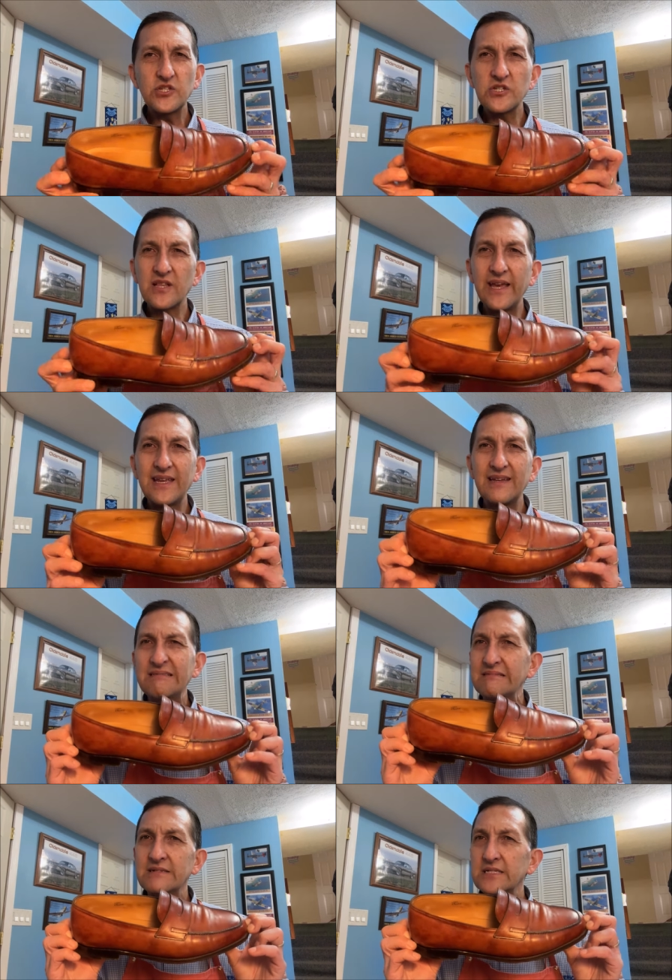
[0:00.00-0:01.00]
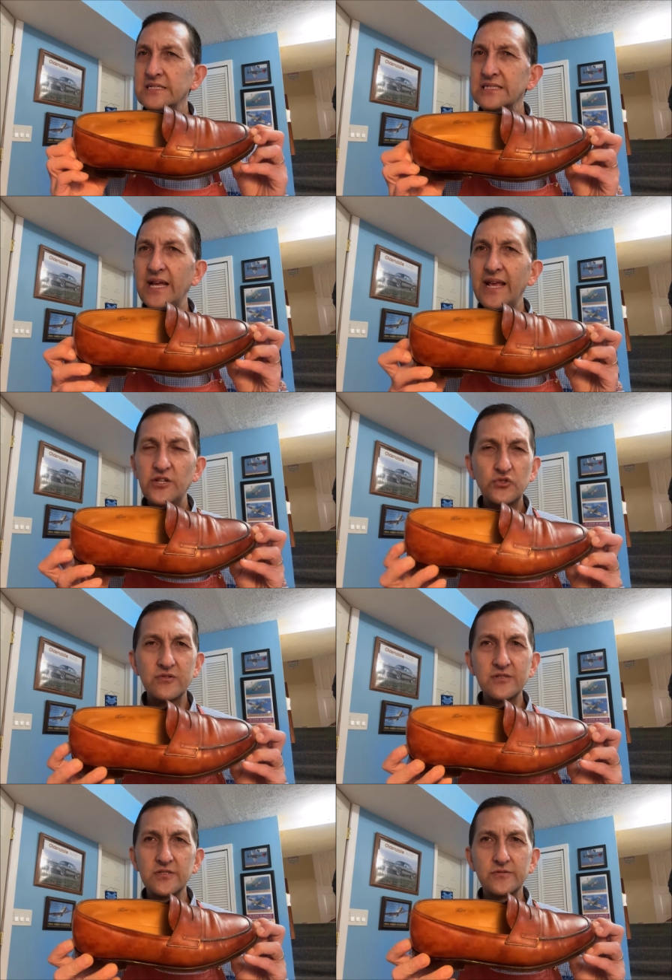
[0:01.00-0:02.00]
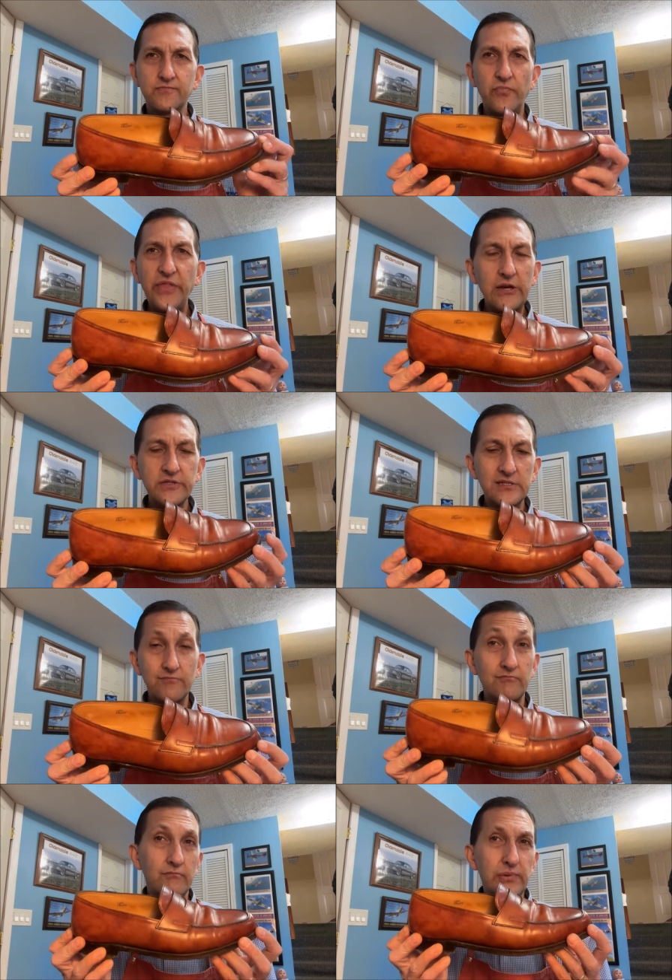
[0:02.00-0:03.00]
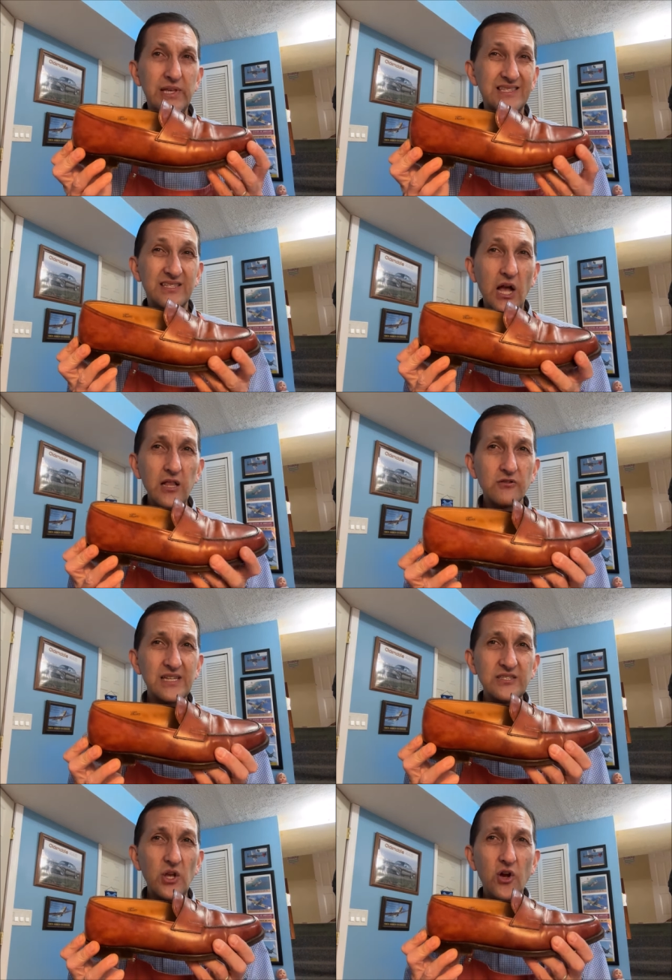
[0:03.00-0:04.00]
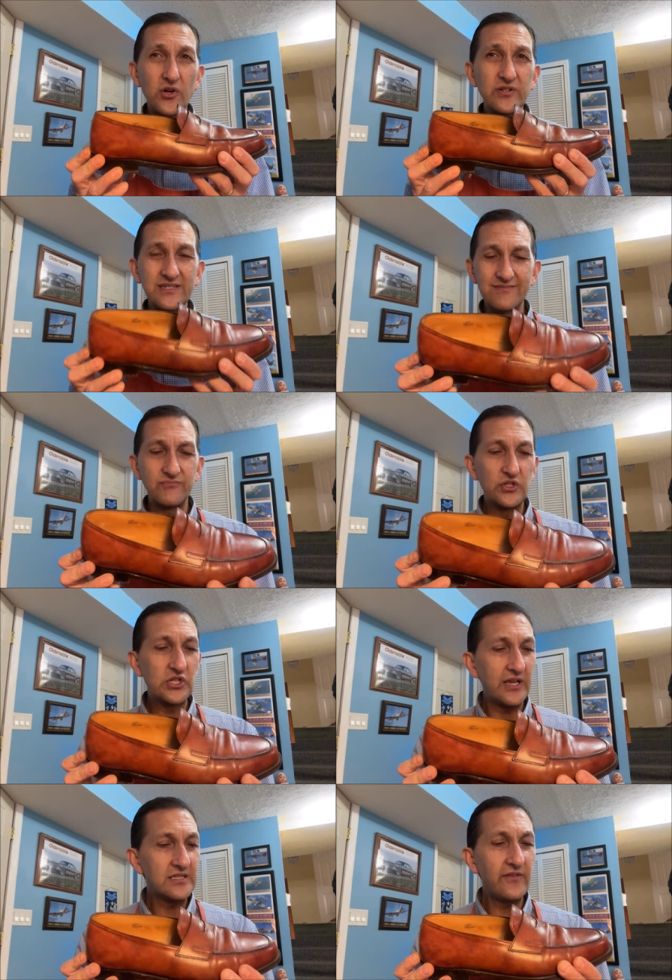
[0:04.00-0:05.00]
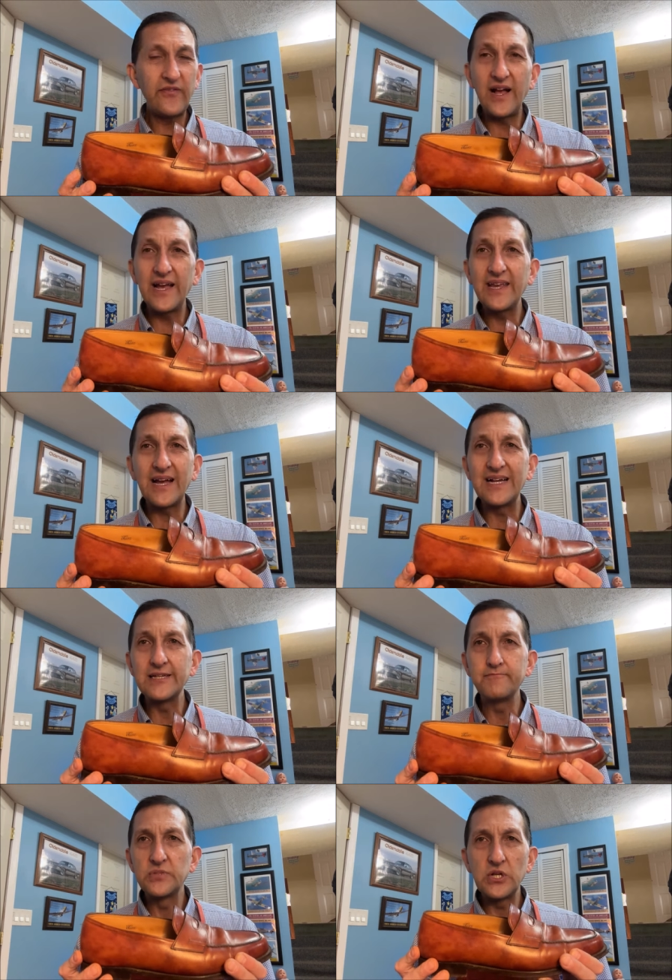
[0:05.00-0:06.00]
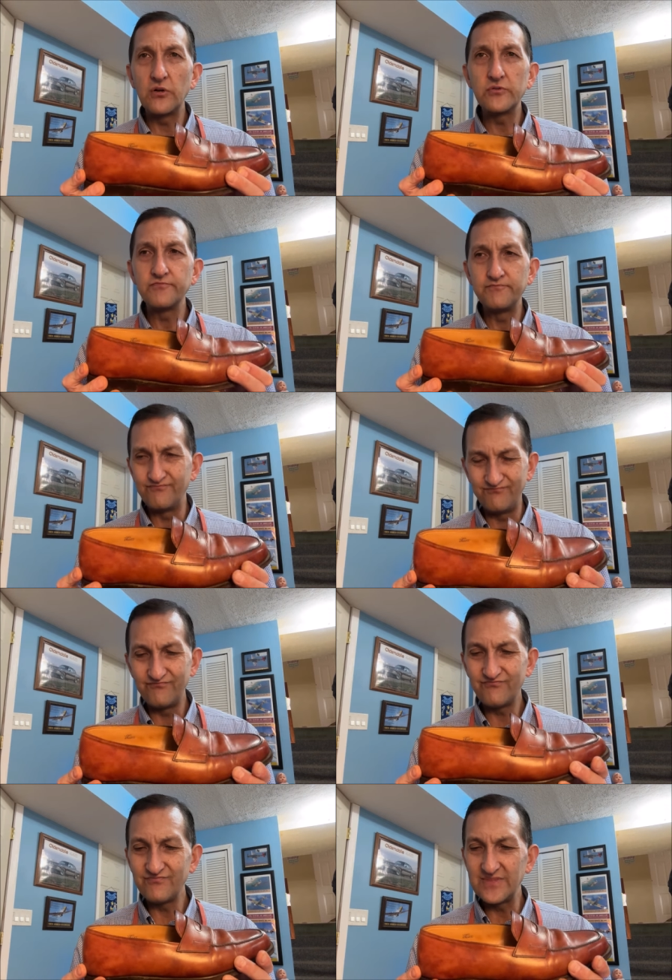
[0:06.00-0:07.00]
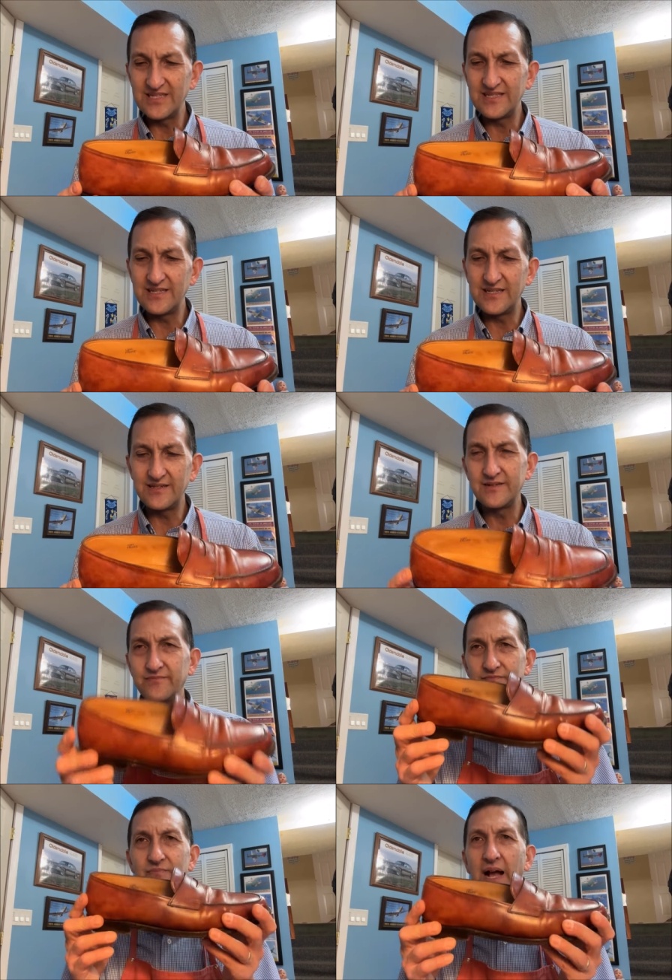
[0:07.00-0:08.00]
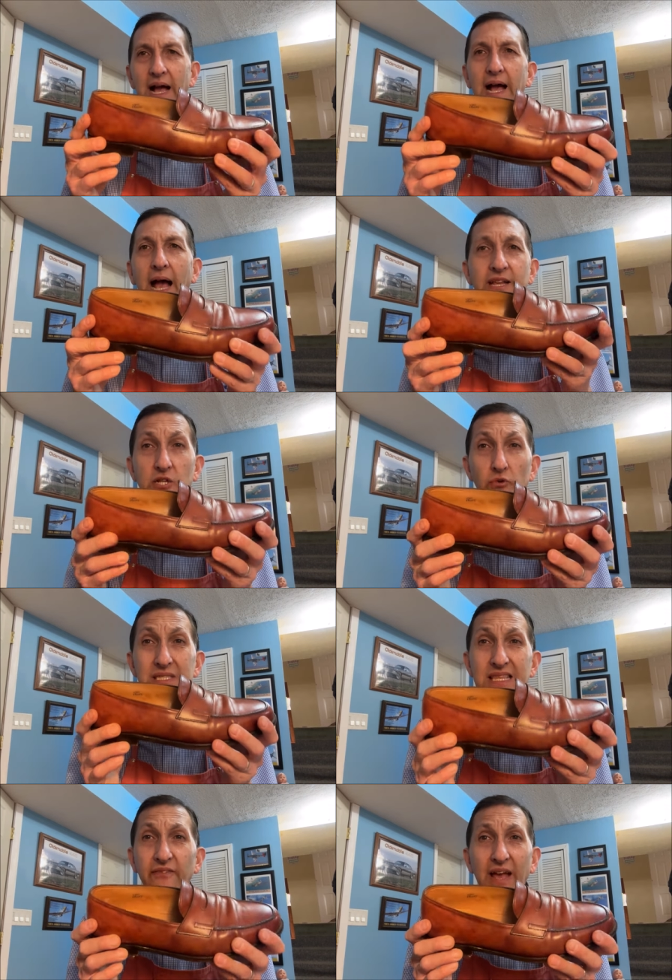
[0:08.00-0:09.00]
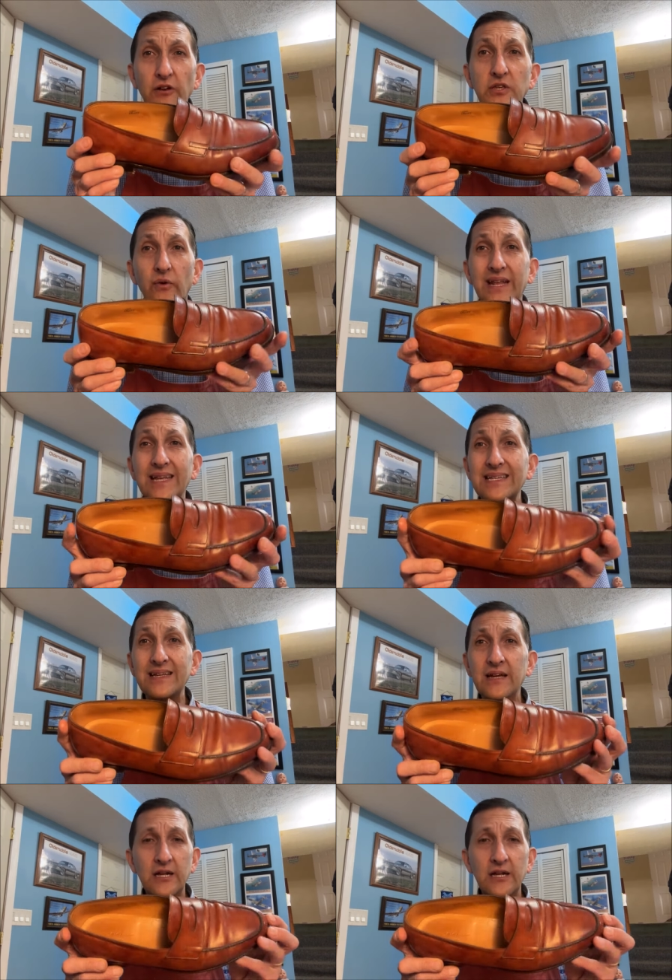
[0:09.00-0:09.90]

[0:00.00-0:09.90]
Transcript: just like that extra thousand plus dollars that's hard to justify i don't it, it, I, I don't see the value in it